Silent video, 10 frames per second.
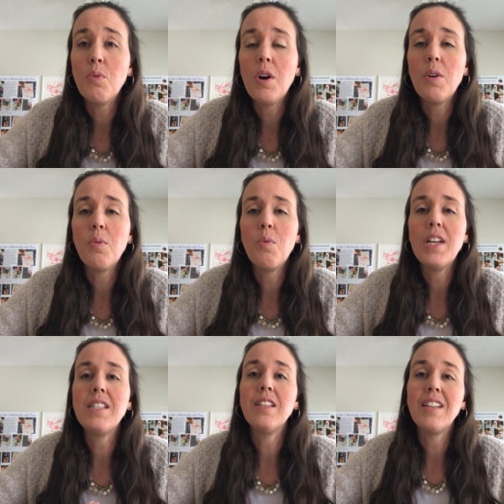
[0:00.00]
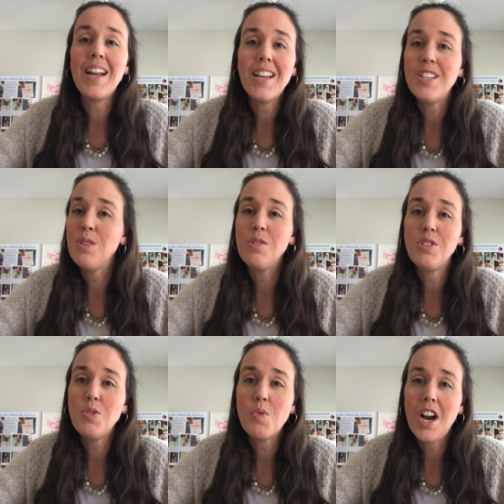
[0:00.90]
What delighted you
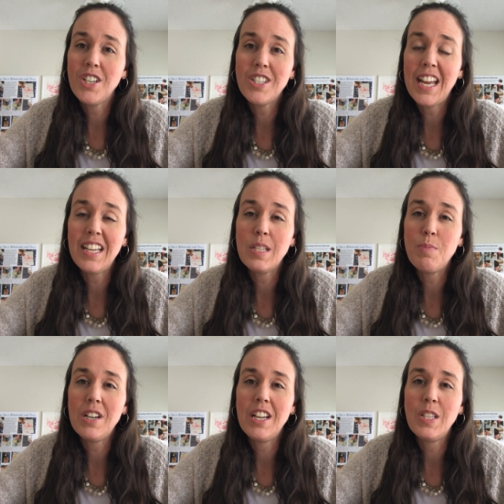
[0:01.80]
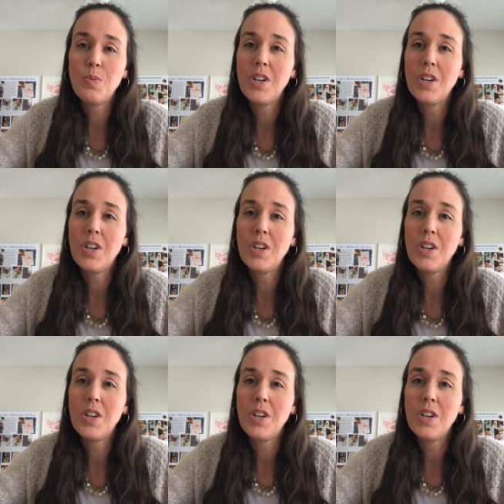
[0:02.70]
as you watched that experience?